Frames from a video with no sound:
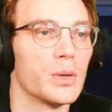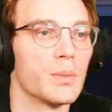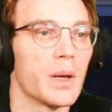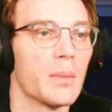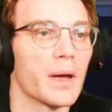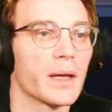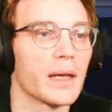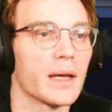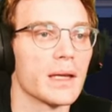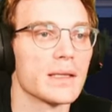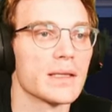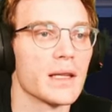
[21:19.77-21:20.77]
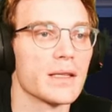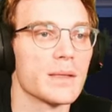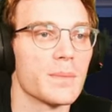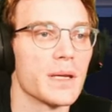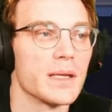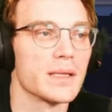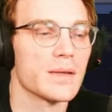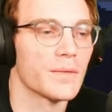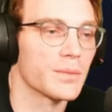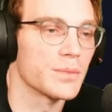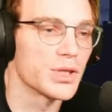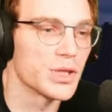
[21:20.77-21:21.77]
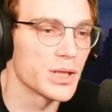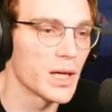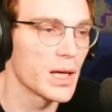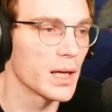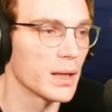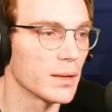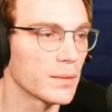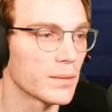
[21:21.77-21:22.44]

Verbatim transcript: Maybe I can get a slice and pizza from Jeff.